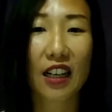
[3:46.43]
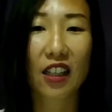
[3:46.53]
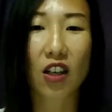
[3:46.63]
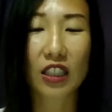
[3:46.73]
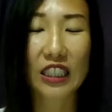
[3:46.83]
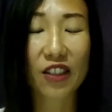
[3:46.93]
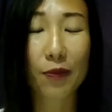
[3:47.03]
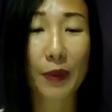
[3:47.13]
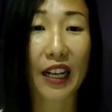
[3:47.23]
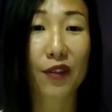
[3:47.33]
cognitive
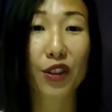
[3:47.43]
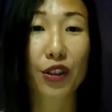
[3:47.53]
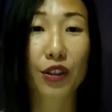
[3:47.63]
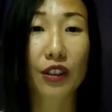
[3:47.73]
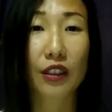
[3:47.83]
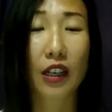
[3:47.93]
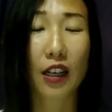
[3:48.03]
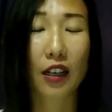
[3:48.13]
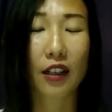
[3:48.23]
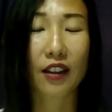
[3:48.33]
behavioral
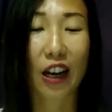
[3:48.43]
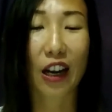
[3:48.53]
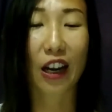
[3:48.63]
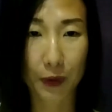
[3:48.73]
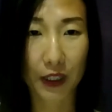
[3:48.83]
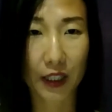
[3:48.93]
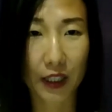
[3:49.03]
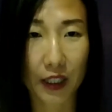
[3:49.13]
therapy,